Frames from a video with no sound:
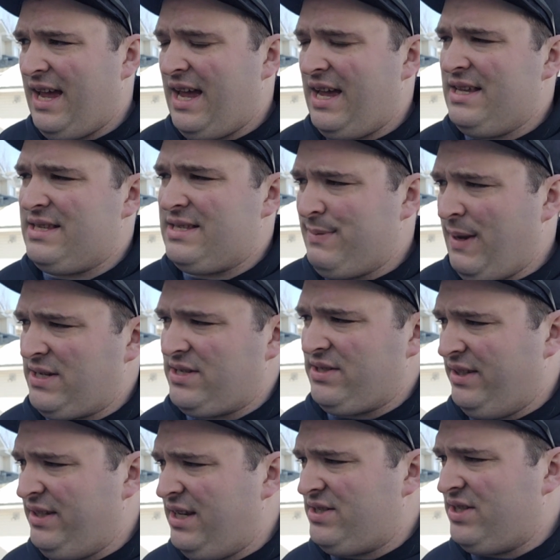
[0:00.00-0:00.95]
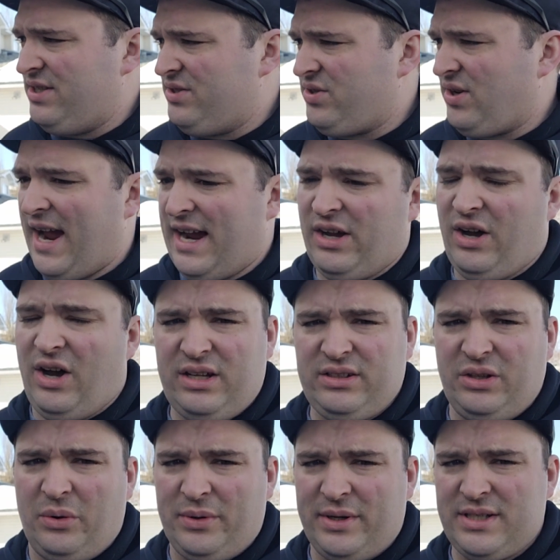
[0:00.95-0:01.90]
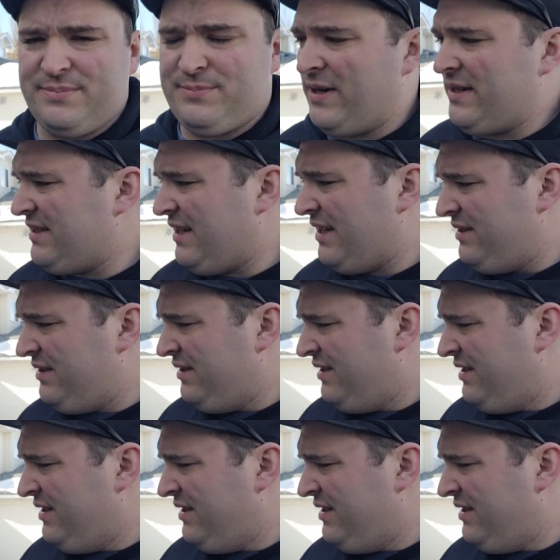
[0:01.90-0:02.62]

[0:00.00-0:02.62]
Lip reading: Special Edition Trackhawk lowering springs in,